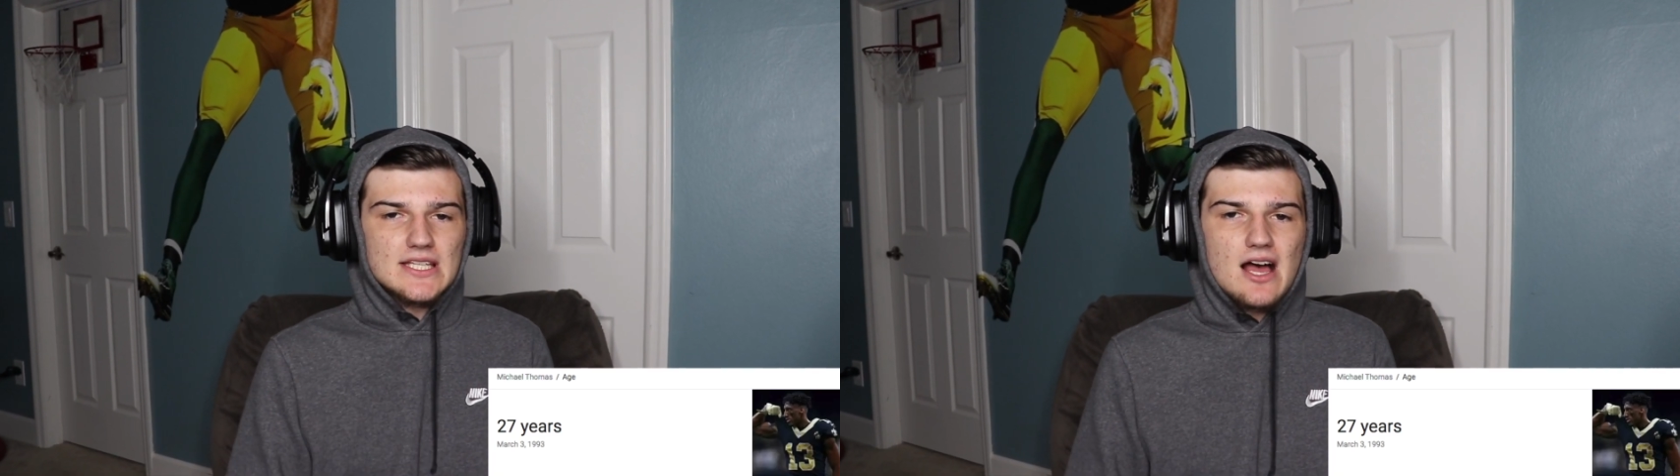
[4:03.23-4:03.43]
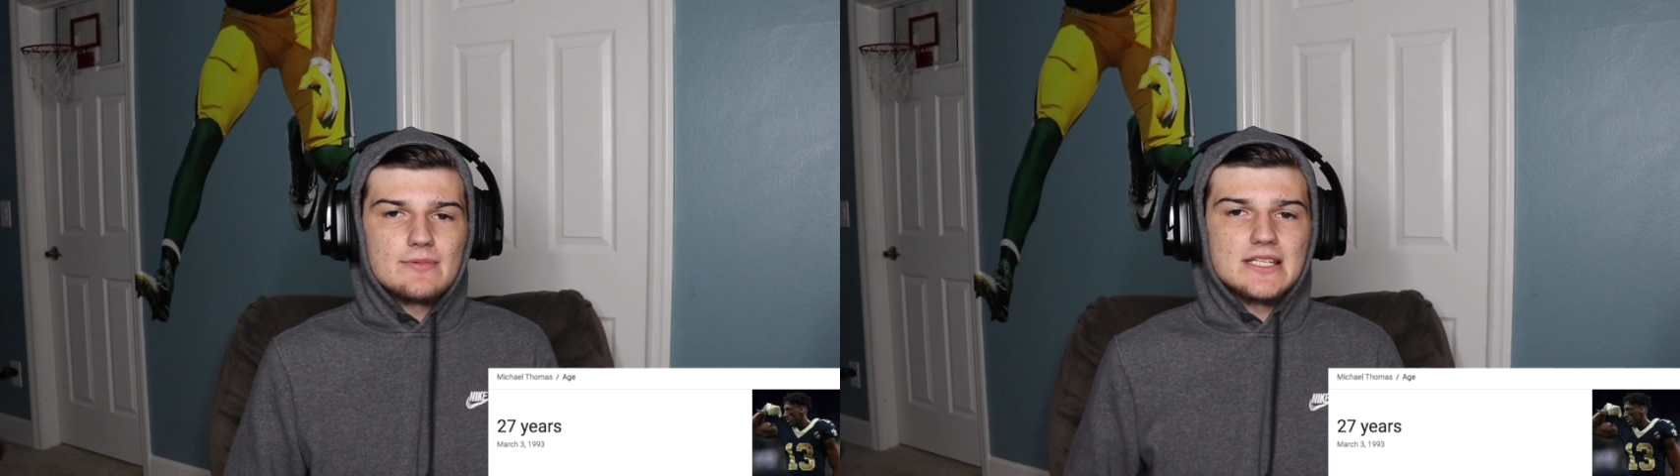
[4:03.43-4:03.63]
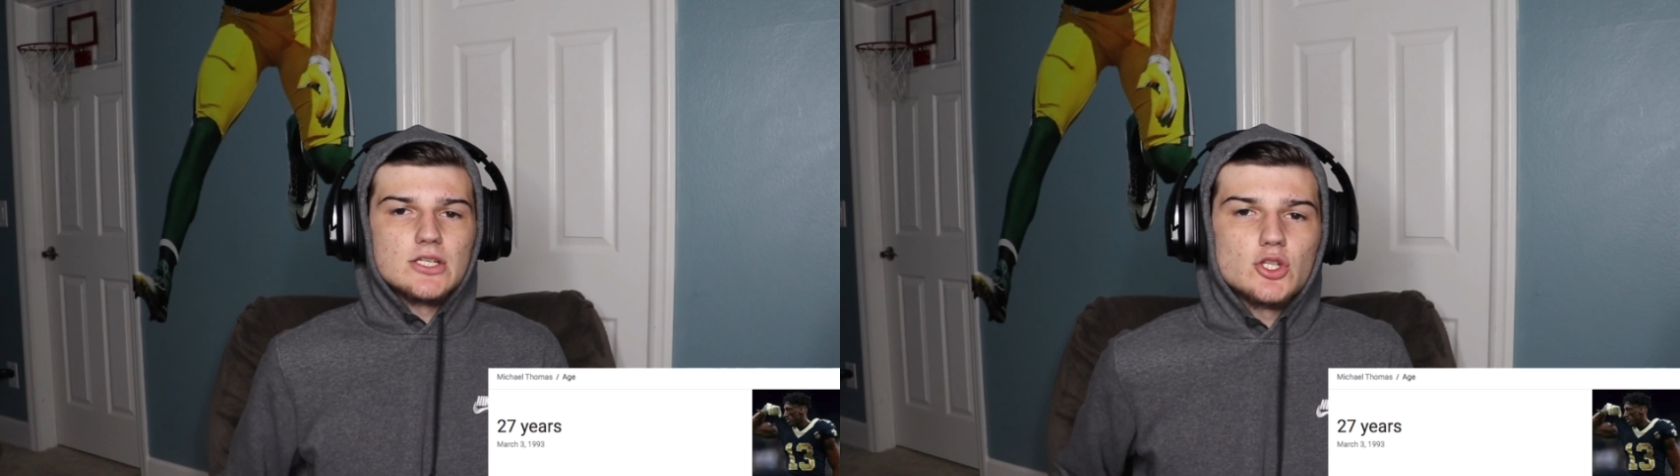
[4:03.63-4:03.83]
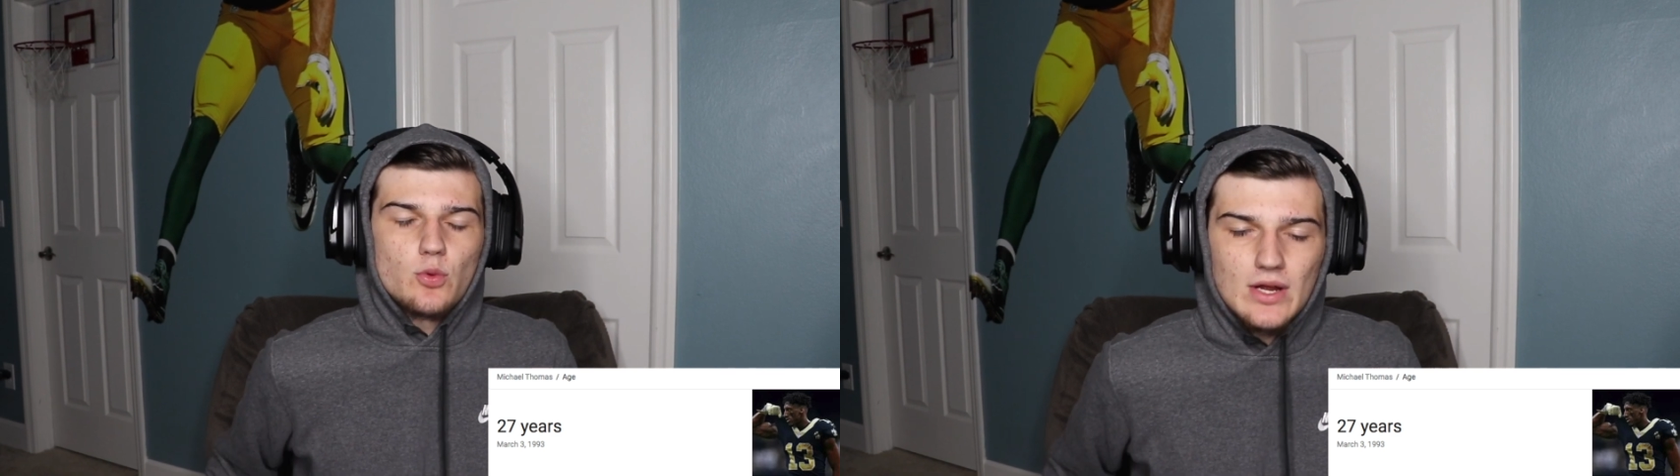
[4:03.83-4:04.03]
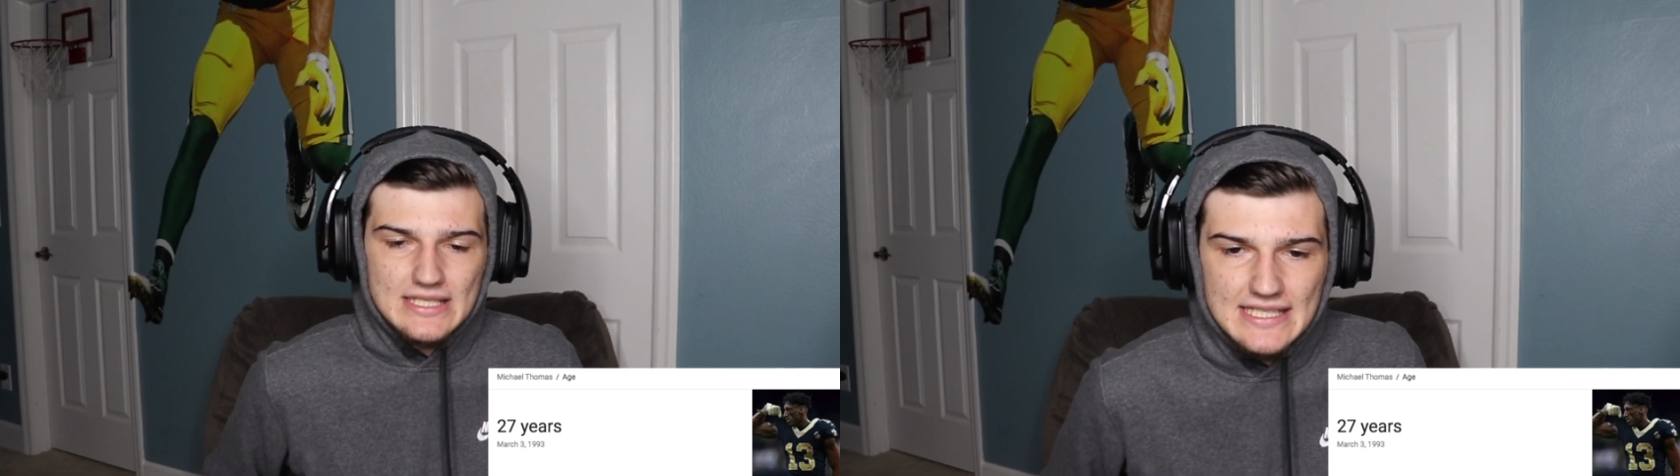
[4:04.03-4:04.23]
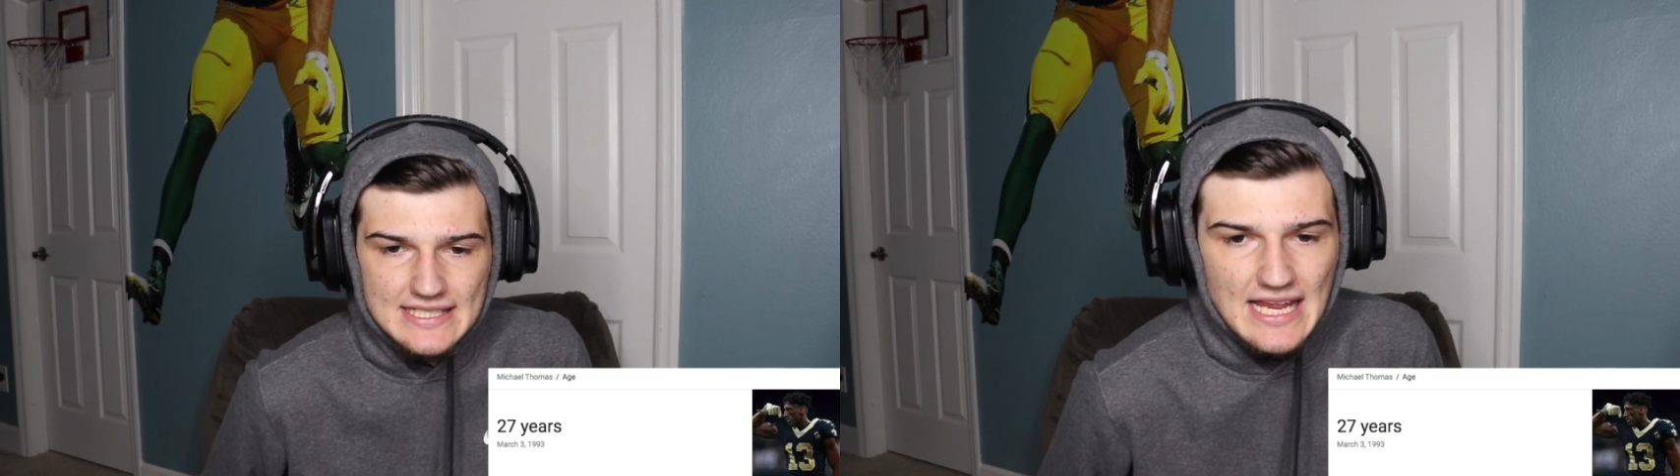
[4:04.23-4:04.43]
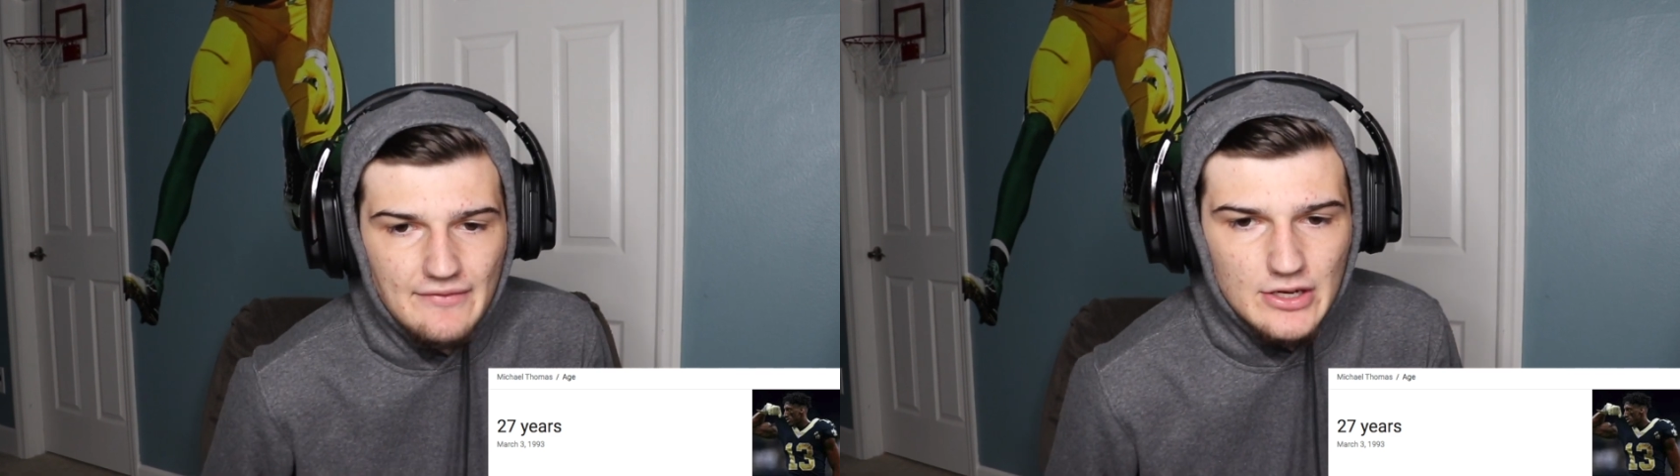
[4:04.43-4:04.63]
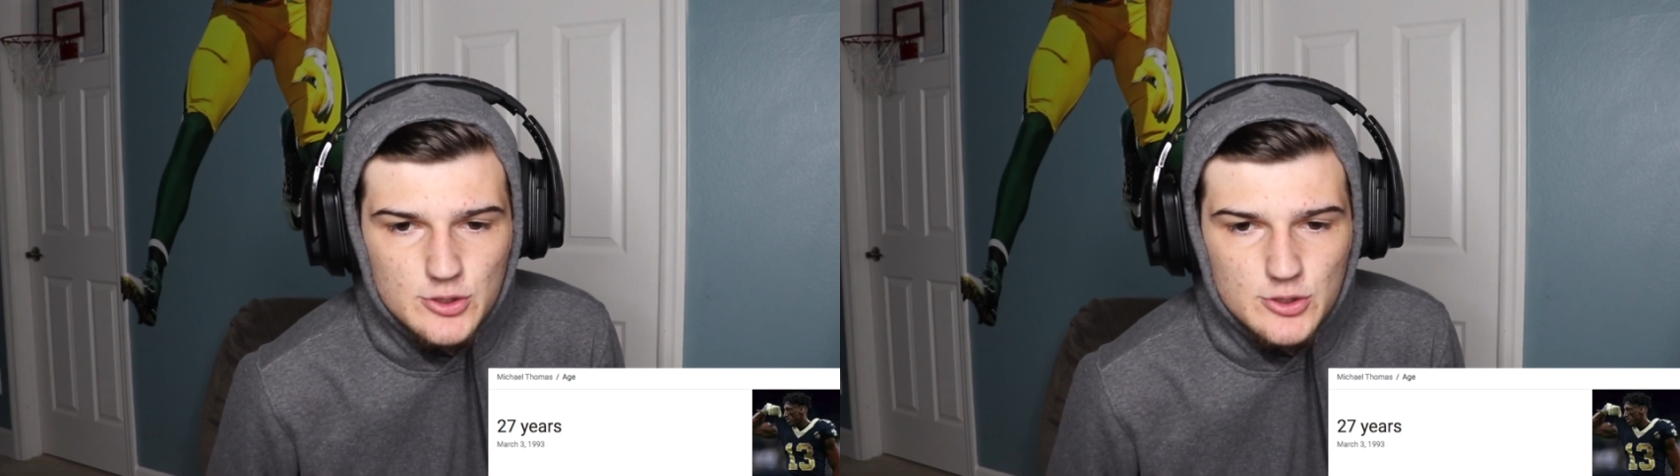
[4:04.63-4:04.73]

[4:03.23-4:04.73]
Thomas is 27.